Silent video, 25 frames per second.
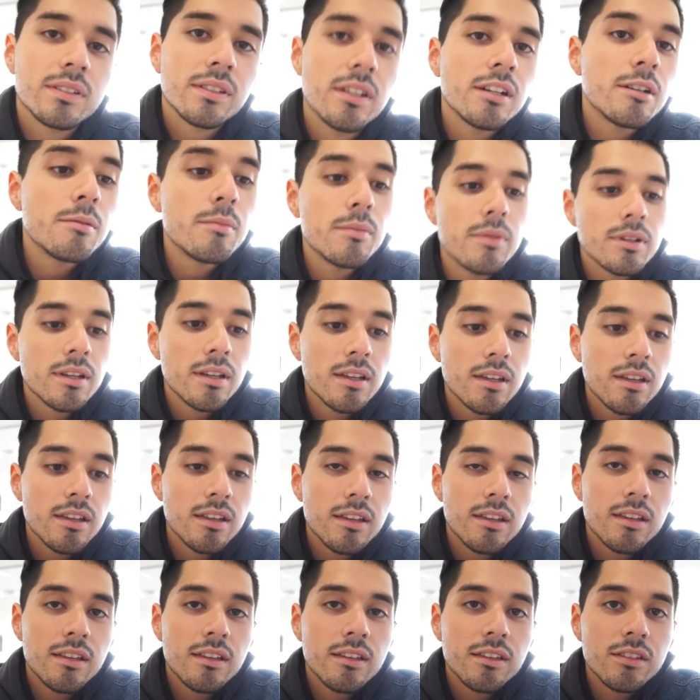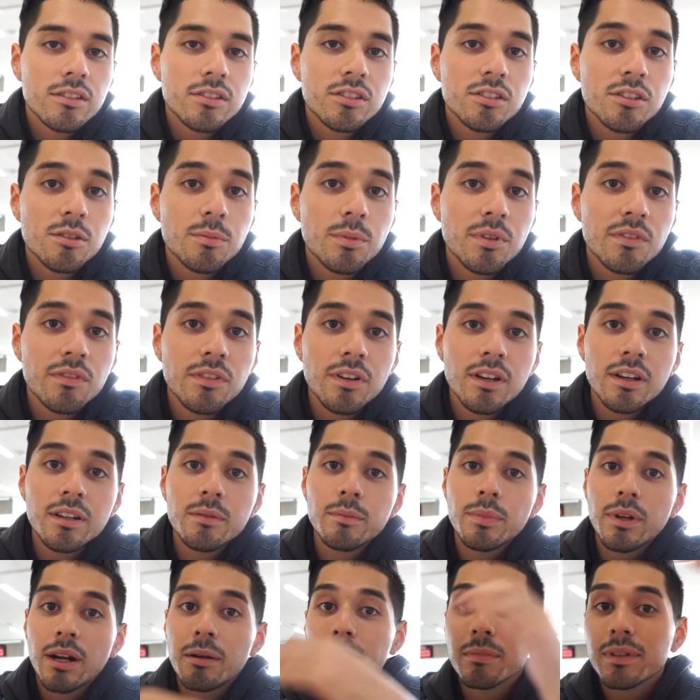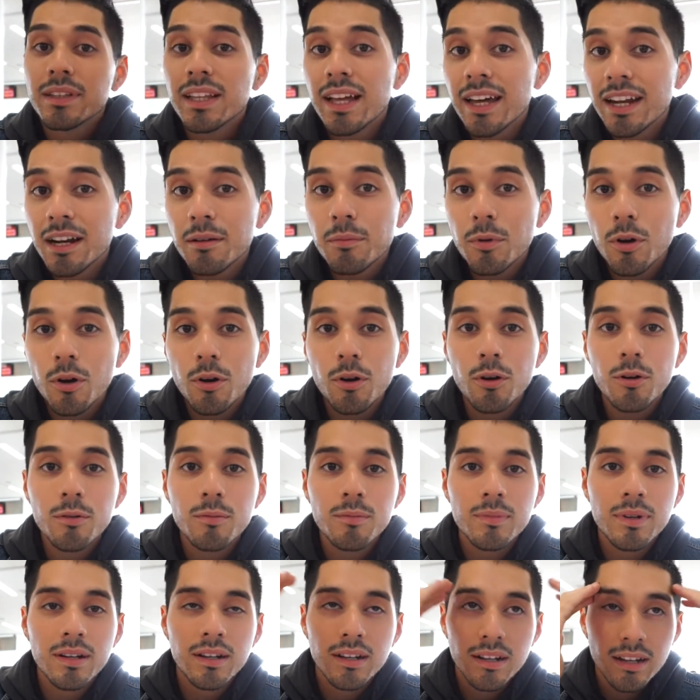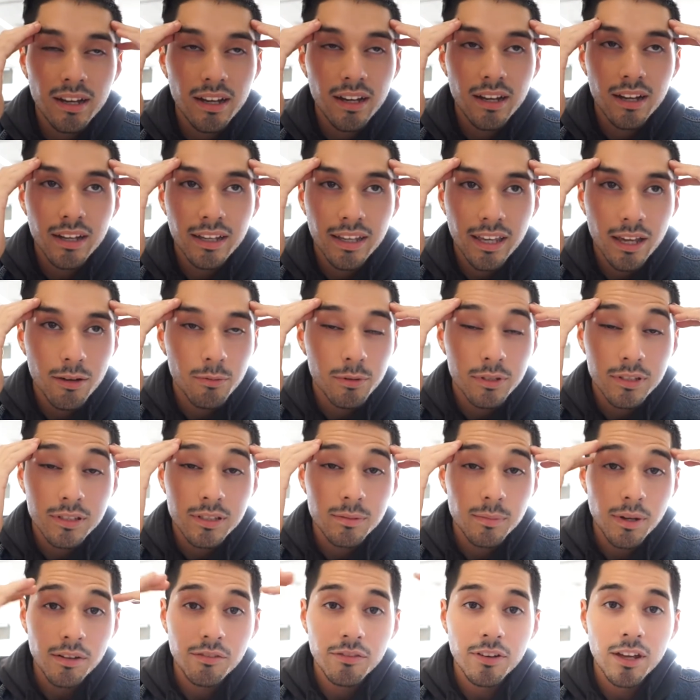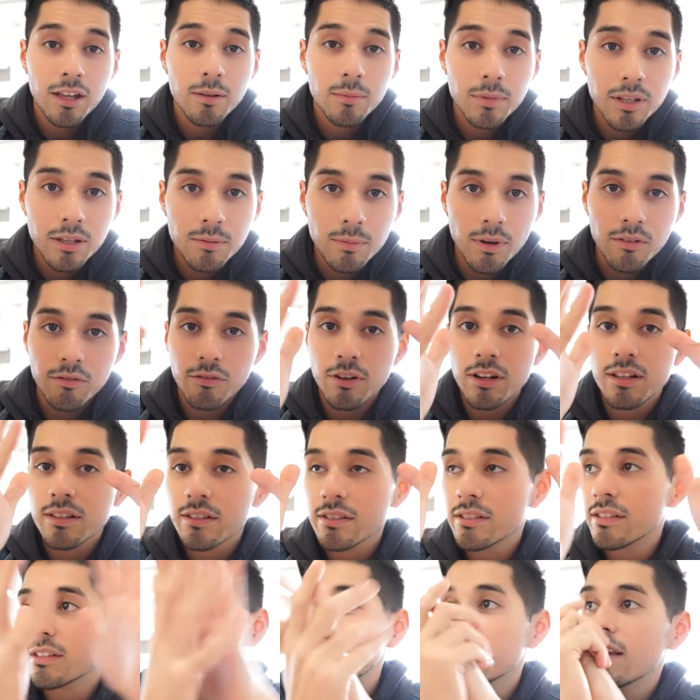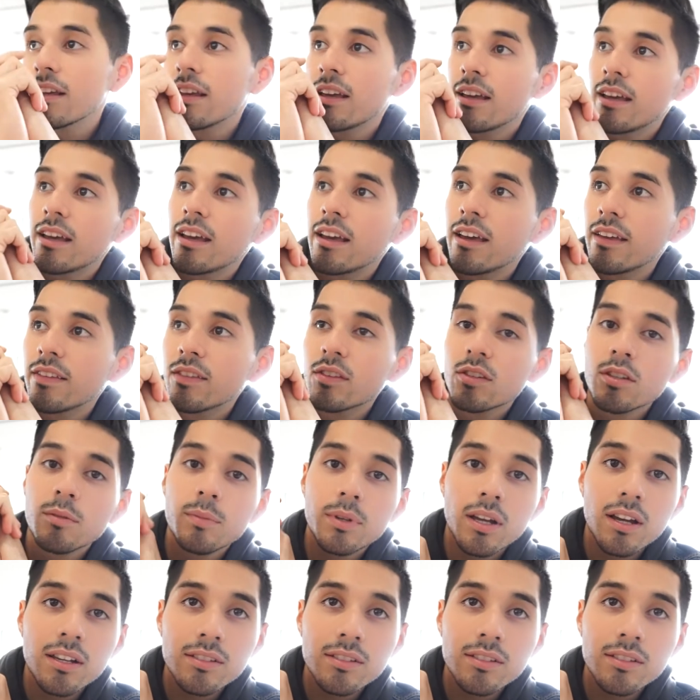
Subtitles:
us up. This is gonna be fun, but I'm glad I'm home. I can't wait to see my family, my friends, and it's gonna be